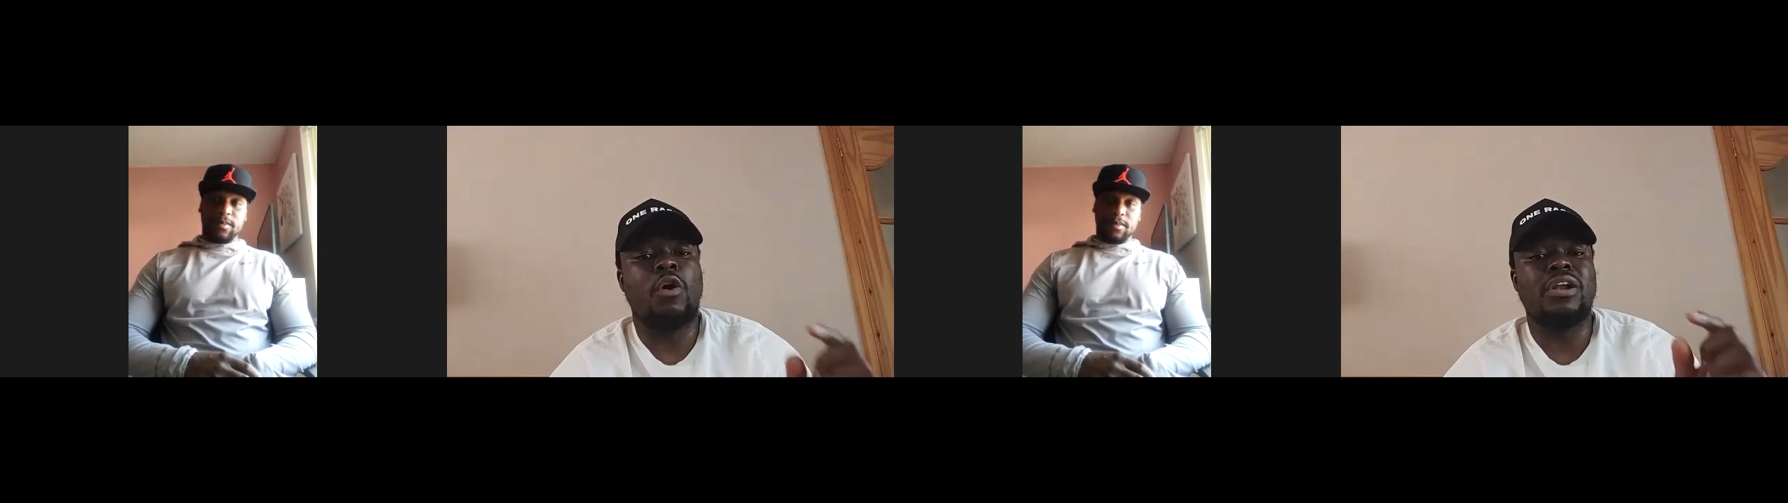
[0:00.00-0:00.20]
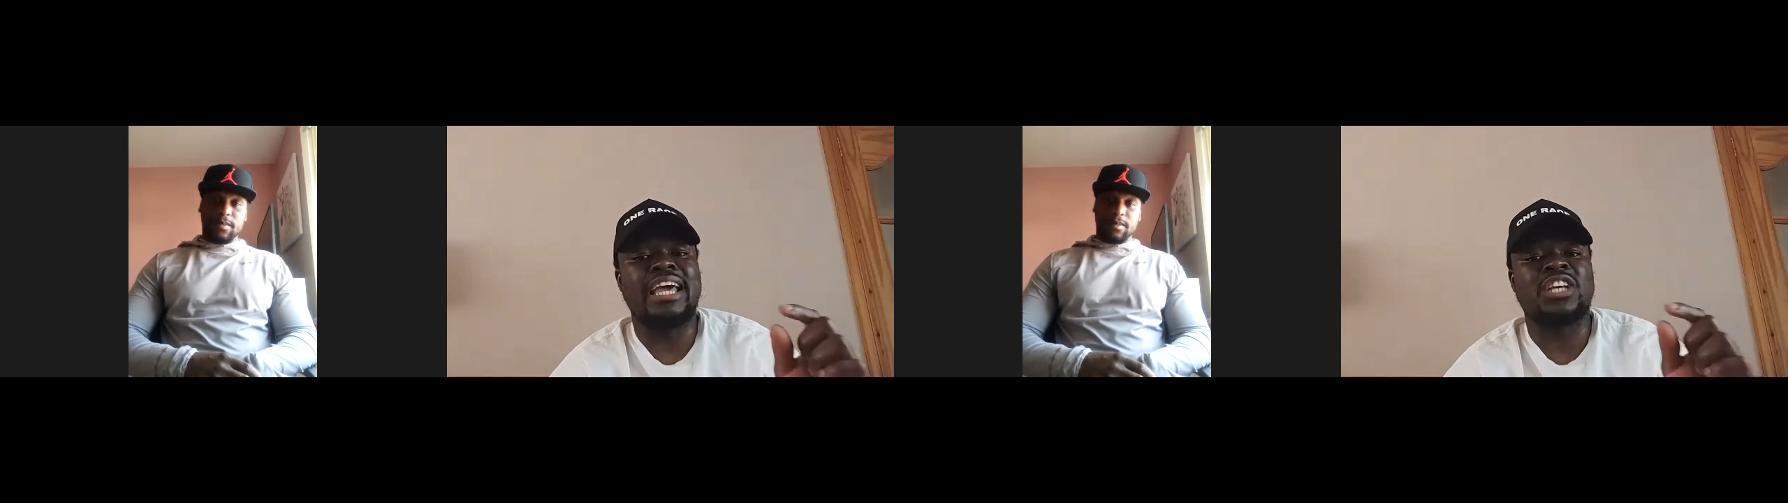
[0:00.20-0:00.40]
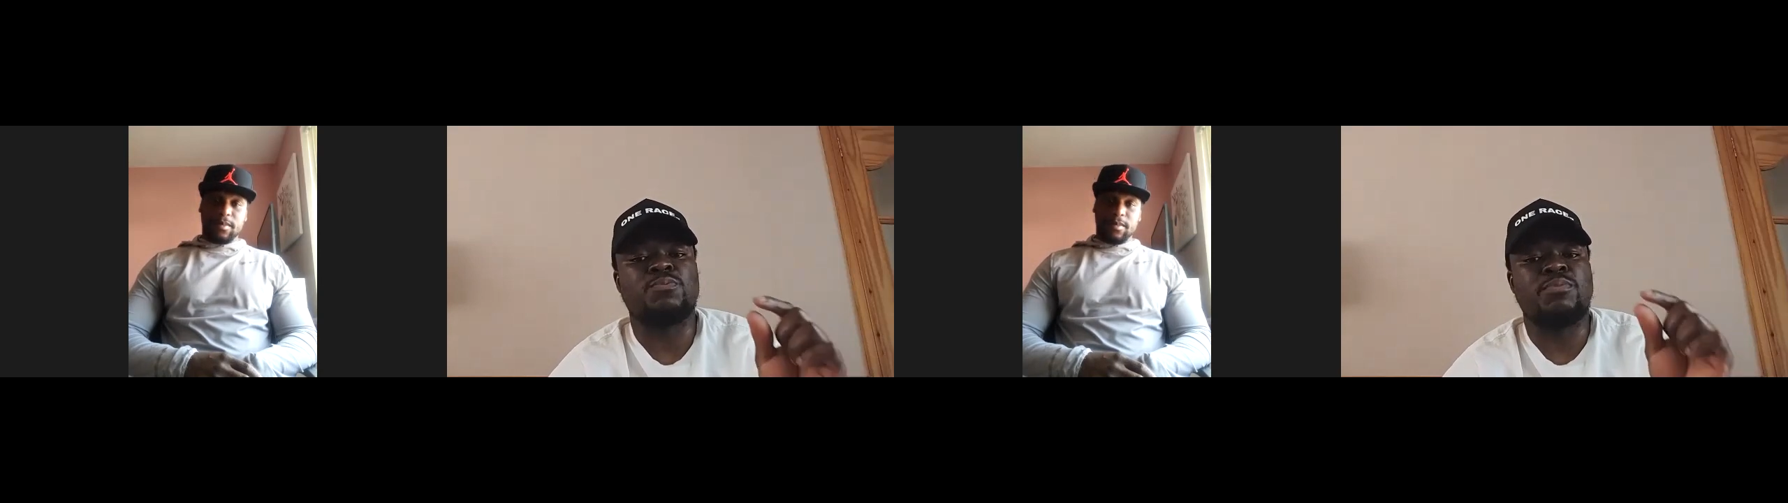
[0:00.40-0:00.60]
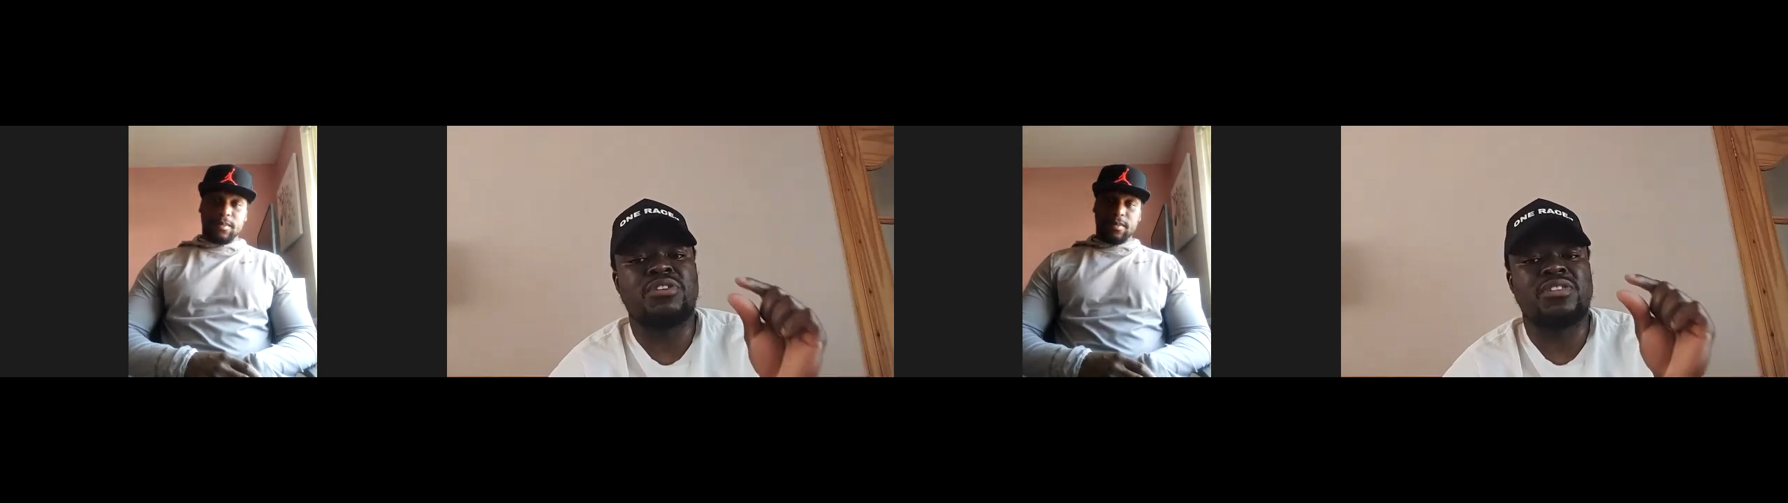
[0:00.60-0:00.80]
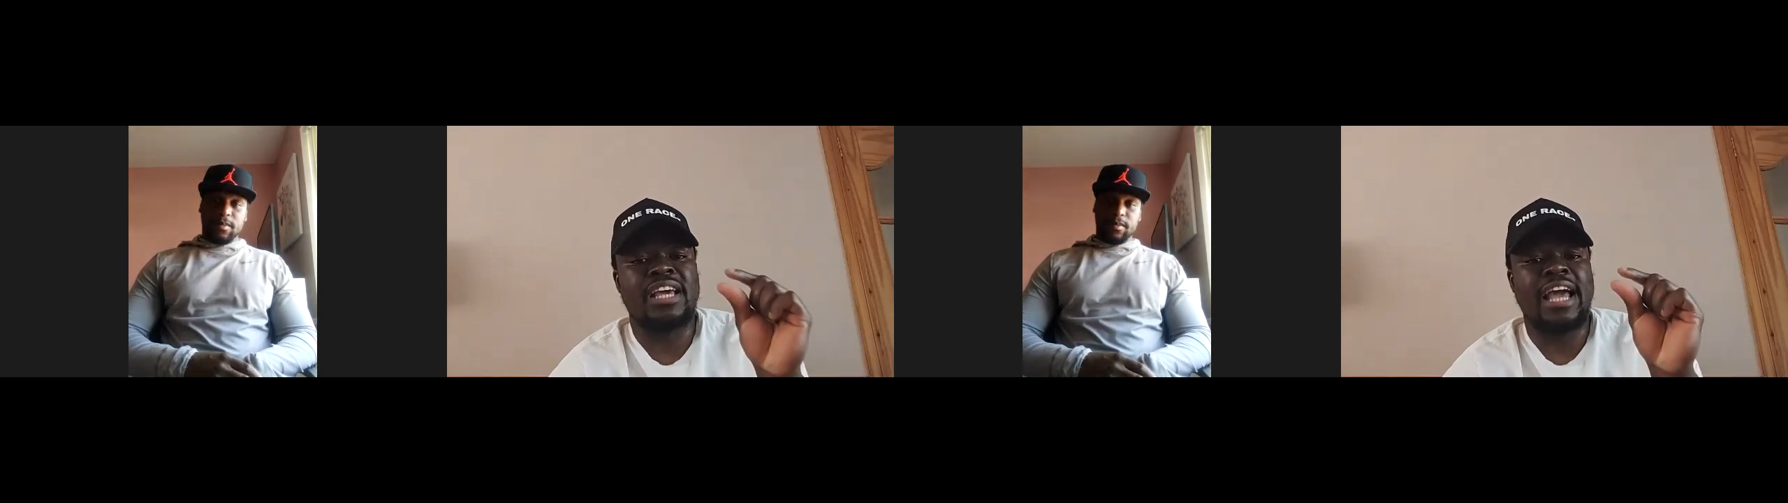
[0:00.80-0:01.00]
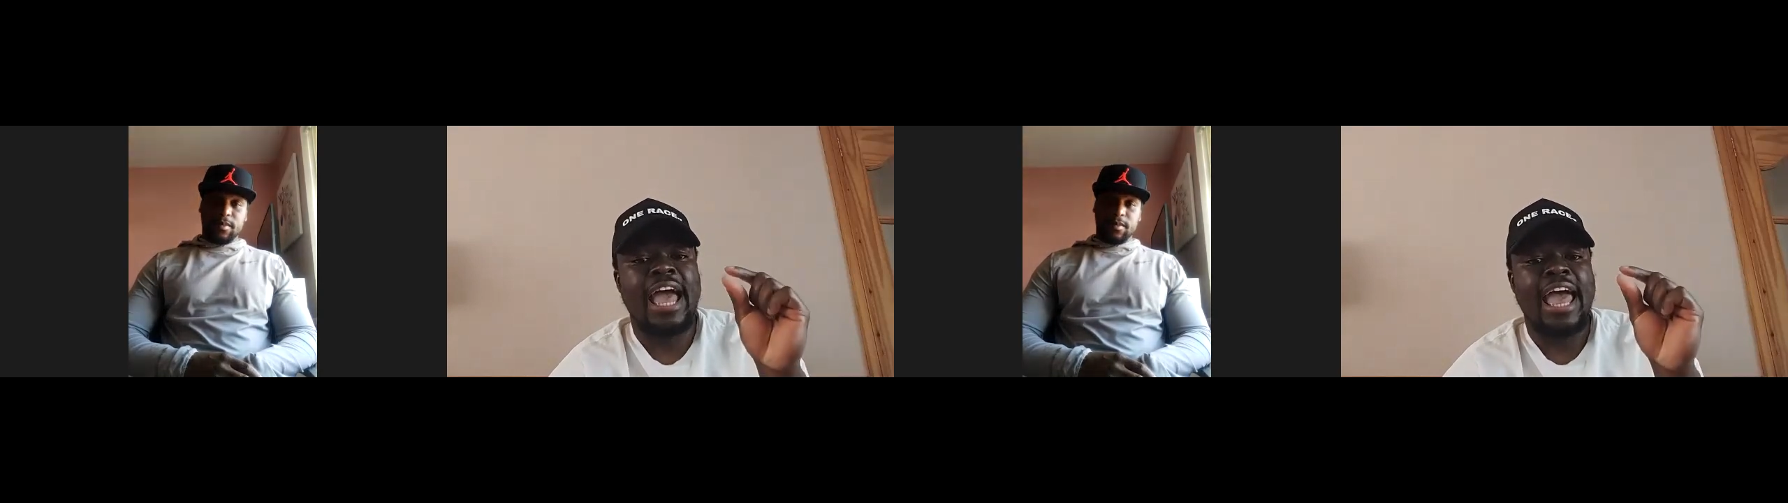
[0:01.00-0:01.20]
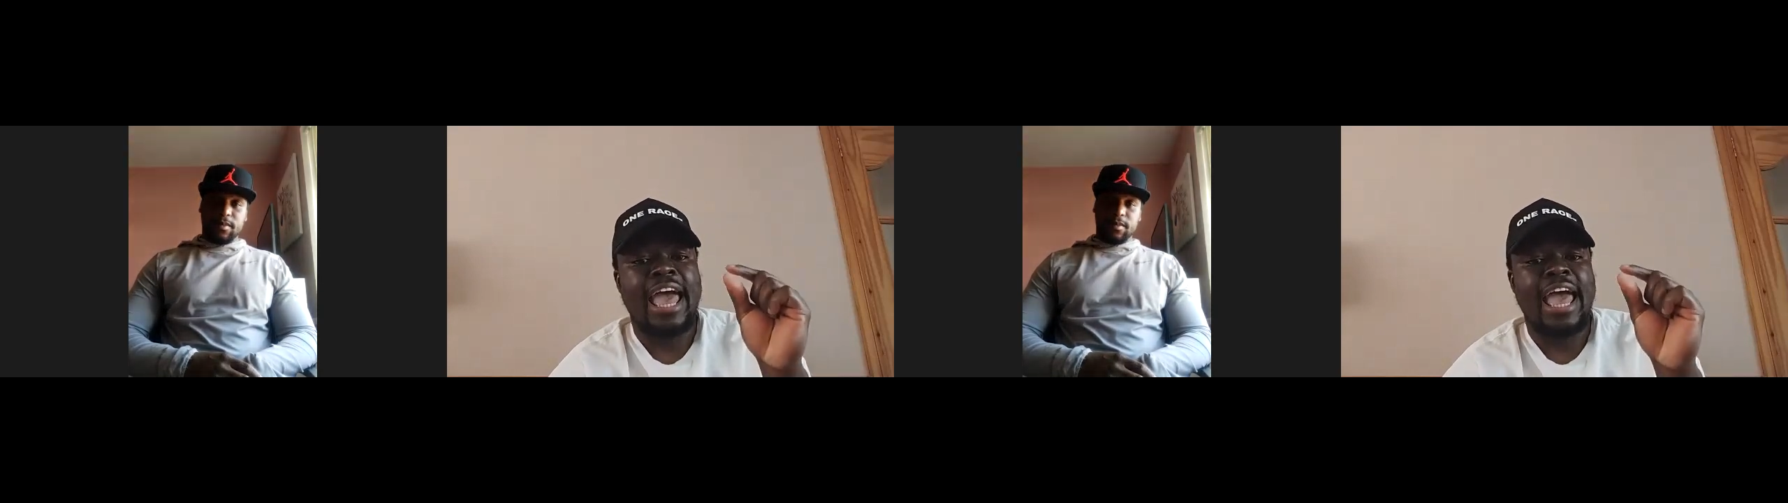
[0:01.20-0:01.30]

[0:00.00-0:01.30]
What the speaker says: only experiencing